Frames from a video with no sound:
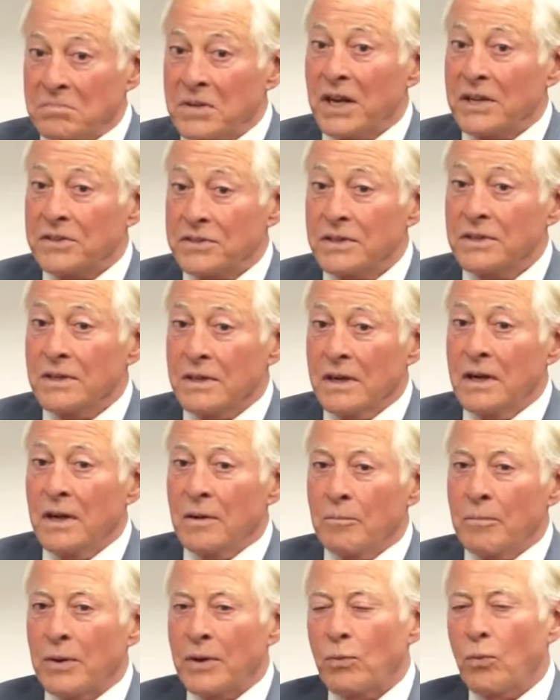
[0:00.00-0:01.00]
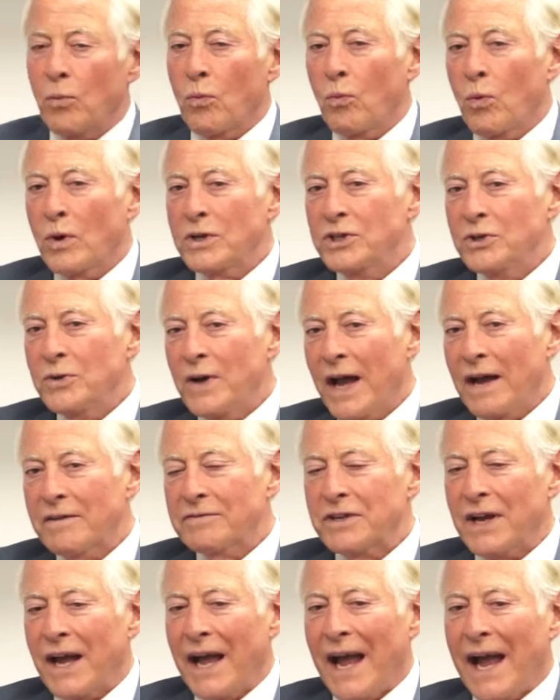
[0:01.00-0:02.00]
Yes, but what you
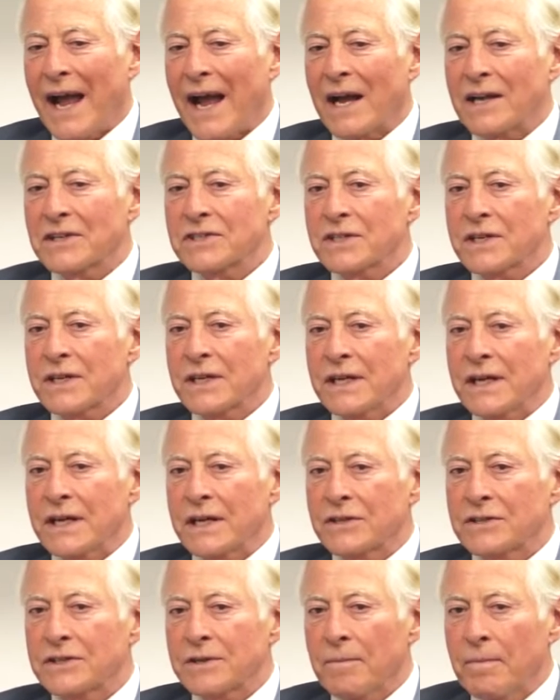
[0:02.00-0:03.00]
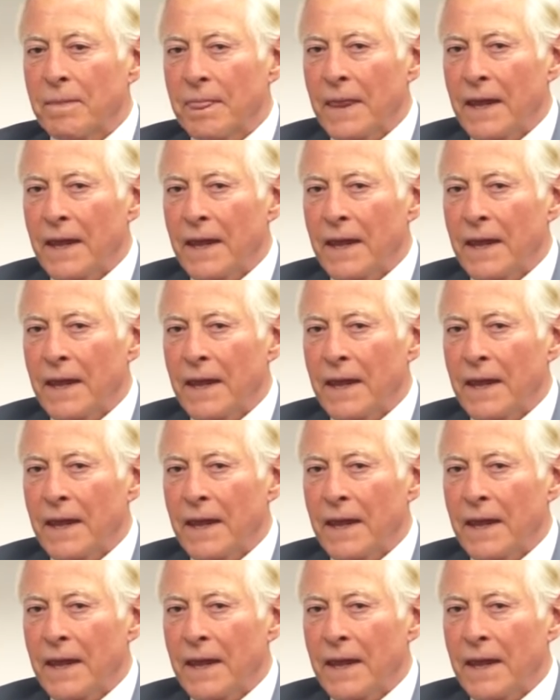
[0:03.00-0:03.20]
have to ask is,